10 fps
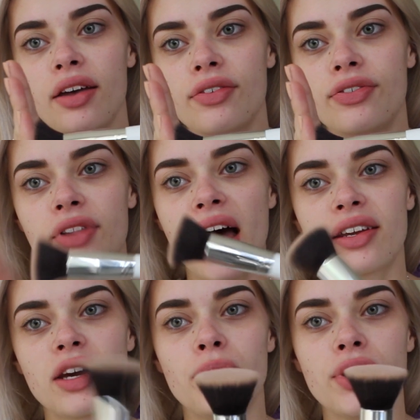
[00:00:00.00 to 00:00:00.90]

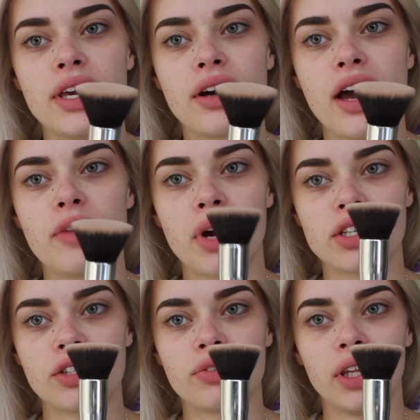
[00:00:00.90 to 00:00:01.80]
flat kabuki kind of
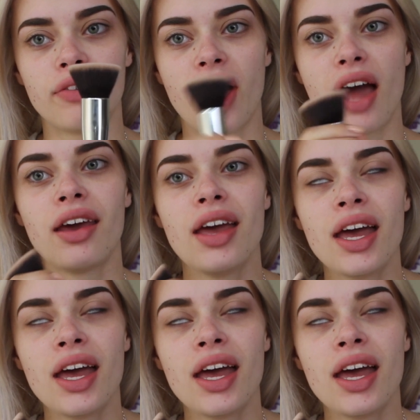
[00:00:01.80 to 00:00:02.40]
brush. It's really flat.